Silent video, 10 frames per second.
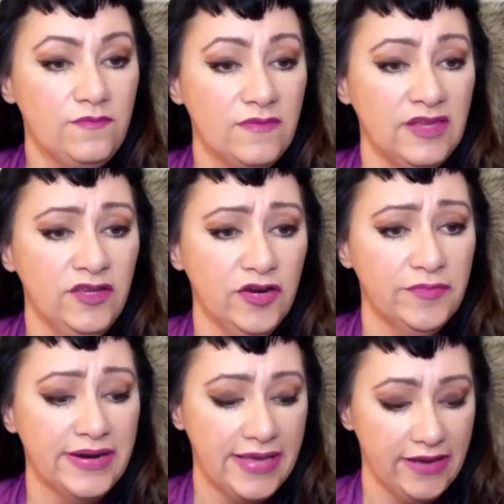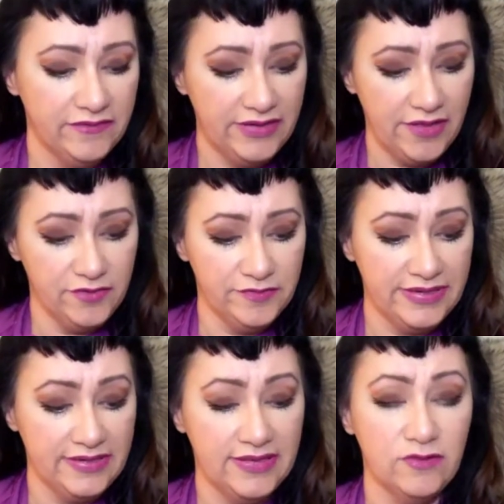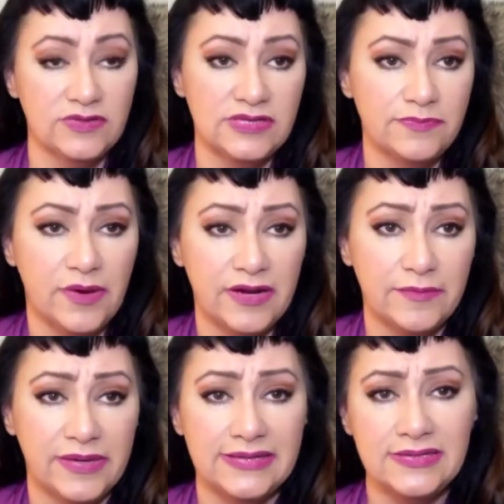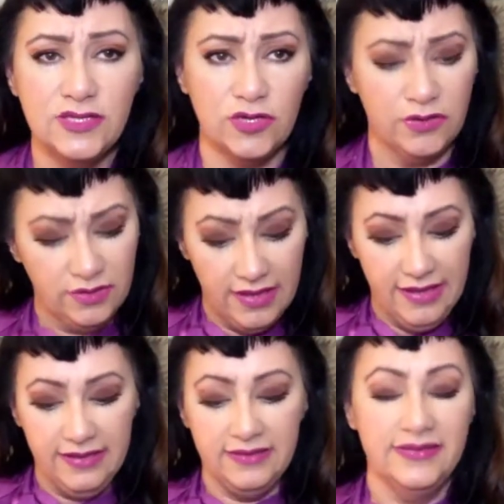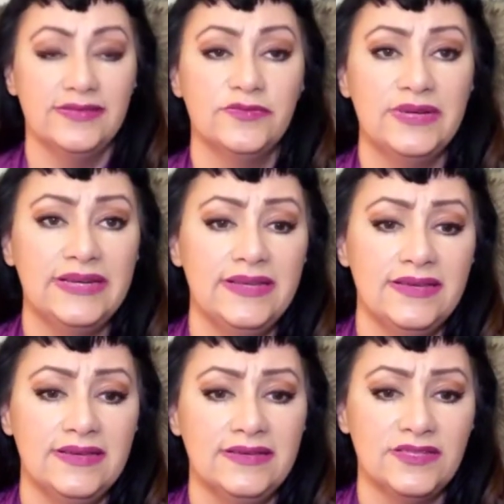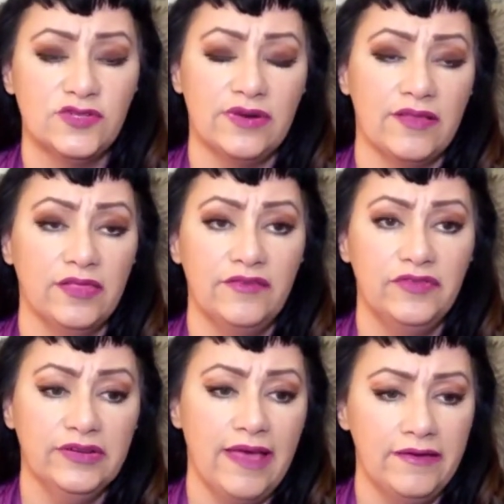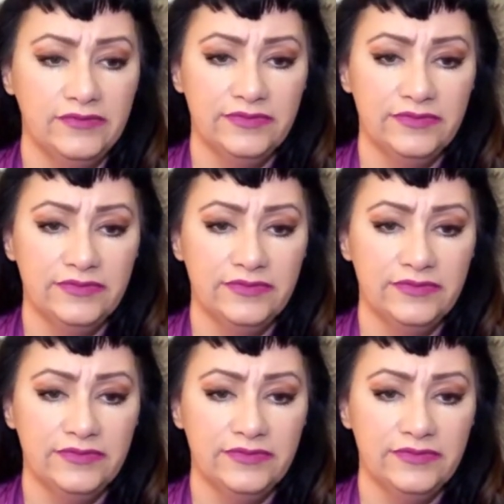You already have another reading that was body, mind, and soul. This one is strictly for love.